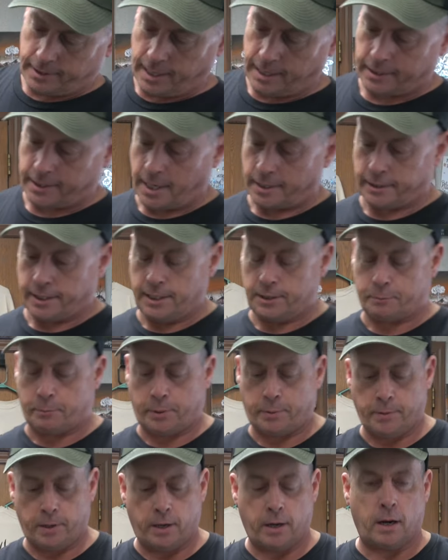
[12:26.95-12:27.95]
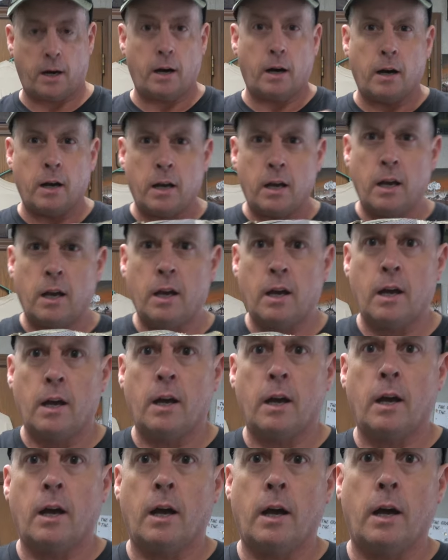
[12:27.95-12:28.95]
it's got these uh,
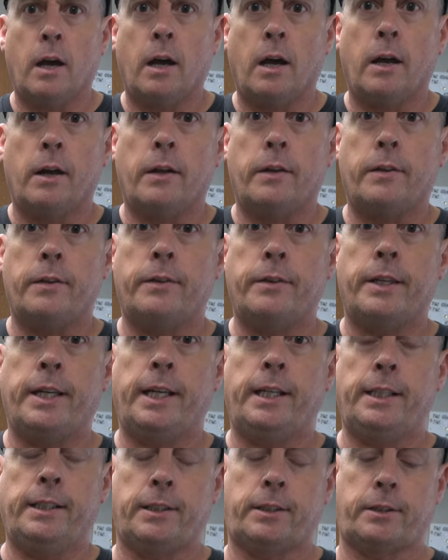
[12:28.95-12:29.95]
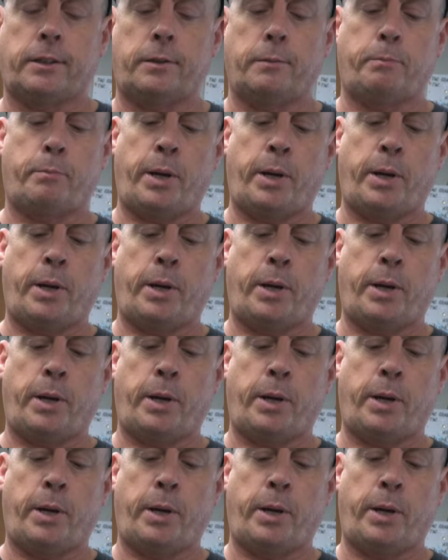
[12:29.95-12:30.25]
these